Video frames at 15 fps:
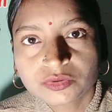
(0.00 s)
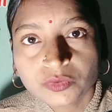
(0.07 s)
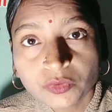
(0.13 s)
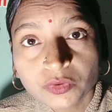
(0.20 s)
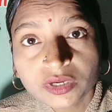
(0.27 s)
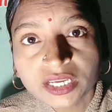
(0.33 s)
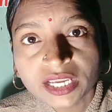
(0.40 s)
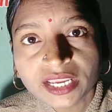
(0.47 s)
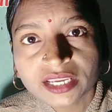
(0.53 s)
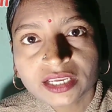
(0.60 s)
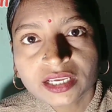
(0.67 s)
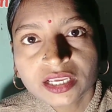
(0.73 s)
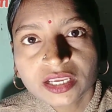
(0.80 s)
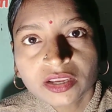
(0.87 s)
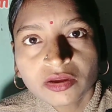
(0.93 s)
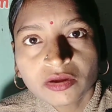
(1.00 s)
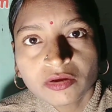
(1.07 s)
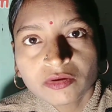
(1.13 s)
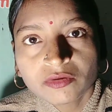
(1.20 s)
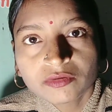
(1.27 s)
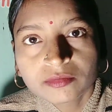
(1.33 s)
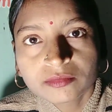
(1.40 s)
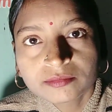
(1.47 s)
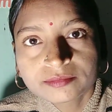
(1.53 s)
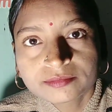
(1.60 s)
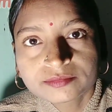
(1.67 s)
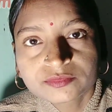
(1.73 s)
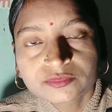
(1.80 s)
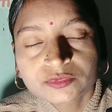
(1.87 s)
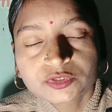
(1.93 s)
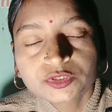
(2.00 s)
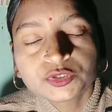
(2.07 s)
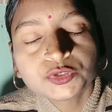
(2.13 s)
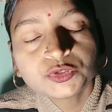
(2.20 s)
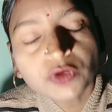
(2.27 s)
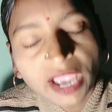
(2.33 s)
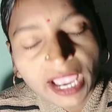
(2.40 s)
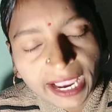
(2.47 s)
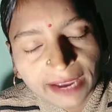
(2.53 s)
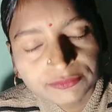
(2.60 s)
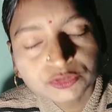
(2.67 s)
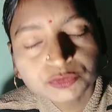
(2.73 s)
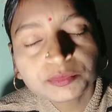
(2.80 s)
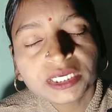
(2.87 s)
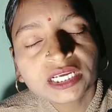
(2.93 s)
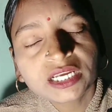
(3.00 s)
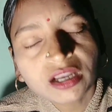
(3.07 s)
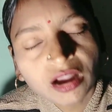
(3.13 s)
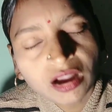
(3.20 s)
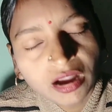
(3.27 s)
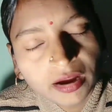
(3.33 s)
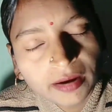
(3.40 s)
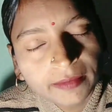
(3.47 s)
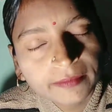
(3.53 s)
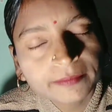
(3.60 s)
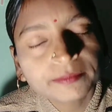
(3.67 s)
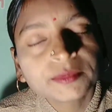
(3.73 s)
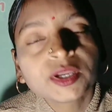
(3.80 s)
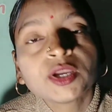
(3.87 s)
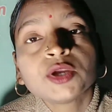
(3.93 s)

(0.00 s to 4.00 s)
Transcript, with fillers: Okay. You have to be calm.